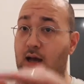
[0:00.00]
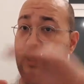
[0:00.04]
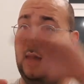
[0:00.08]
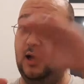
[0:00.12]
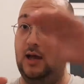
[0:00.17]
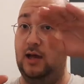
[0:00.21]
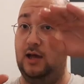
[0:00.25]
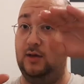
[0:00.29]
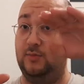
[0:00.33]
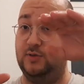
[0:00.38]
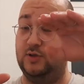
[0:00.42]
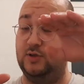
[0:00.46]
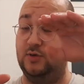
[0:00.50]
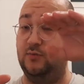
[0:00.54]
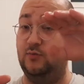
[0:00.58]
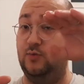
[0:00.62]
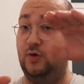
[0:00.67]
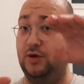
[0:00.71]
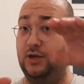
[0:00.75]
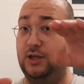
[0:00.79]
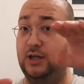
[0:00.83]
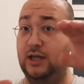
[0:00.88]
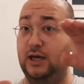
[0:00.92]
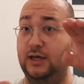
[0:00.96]
up to
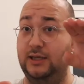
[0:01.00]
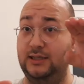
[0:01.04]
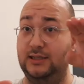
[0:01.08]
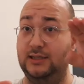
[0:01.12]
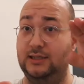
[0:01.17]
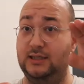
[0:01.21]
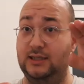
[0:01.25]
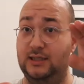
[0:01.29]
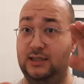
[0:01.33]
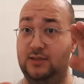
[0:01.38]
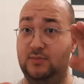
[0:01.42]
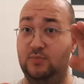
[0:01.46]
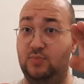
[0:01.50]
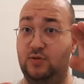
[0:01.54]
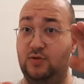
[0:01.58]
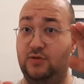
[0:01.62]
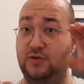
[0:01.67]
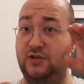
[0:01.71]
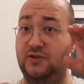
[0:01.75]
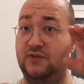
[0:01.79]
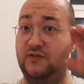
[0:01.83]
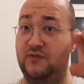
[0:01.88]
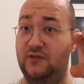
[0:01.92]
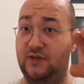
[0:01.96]

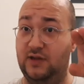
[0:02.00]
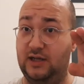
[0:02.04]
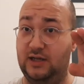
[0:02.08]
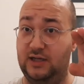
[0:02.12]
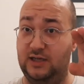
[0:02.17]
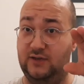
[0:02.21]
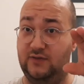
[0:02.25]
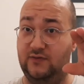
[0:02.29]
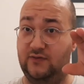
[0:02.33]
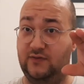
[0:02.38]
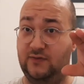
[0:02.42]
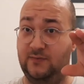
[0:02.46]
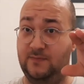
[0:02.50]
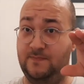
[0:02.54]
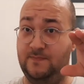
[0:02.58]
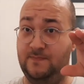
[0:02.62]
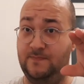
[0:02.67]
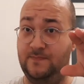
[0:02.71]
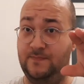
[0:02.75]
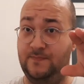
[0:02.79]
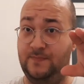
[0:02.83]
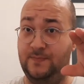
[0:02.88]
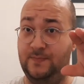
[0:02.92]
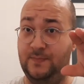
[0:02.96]
119.5.
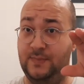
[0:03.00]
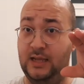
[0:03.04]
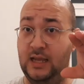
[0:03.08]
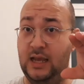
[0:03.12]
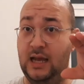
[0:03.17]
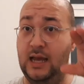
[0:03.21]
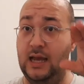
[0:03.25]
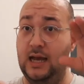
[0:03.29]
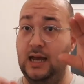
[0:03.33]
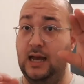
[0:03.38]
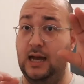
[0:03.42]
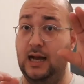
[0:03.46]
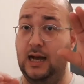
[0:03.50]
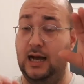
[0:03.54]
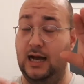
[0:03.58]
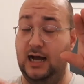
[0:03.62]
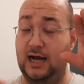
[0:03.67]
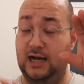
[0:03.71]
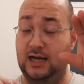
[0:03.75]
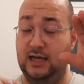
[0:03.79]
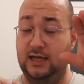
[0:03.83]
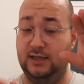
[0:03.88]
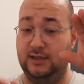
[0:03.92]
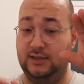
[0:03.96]

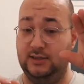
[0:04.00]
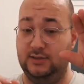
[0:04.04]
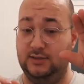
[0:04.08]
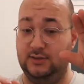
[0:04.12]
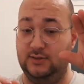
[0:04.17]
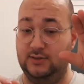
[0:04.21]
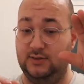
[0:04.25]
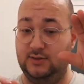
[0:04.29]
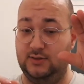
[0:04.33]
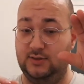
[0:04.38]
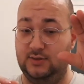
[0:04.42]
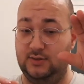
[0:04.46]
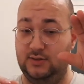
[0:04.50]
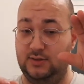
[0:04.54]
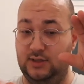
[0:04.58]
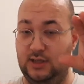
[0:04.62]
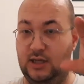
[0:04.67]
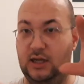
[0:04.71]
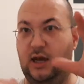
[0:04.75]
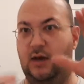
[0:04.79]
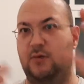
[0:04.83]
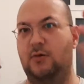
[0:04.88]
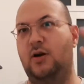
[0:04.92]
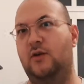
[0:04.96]
And,
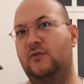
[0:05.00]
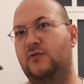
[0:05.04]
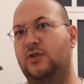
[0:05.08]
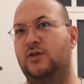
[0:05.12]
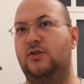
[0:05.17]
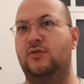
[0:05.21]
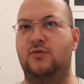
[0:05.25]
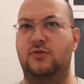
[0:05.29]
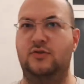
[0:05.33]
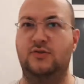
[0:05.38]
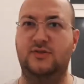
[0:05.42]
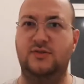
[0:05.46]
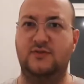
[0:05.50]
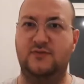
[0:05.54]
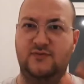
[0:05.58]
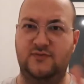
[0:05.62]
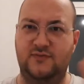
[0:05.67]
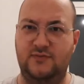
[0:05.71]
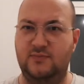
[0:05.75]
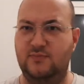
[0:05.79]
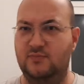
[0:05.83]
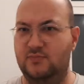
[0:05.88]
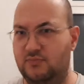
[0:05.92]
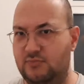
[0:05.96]
you know, over the course
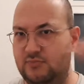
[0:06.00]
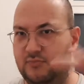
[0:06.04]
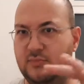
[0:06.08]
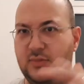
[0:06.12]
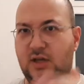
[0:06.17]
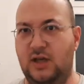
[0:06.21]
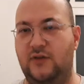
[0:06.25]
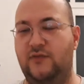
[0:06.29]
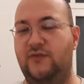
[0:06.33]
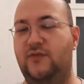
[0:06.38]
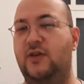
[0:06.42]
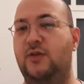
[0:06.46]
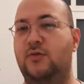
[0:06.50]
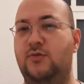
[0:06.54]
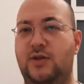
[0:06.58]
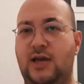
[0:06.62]
of a few